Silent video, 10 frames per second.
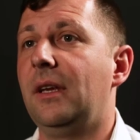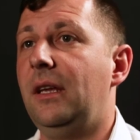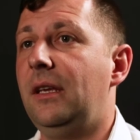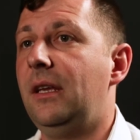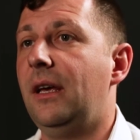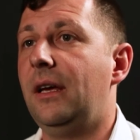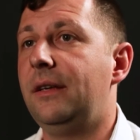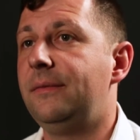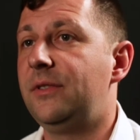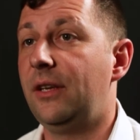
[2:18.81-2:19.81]
in
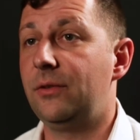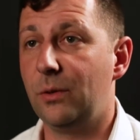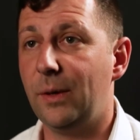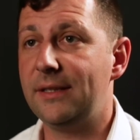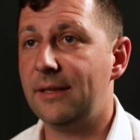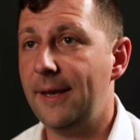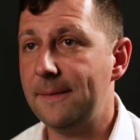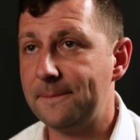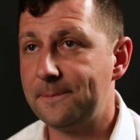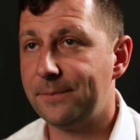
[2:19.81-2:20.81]
central
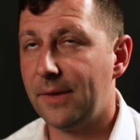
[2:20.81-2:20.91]
Queensland.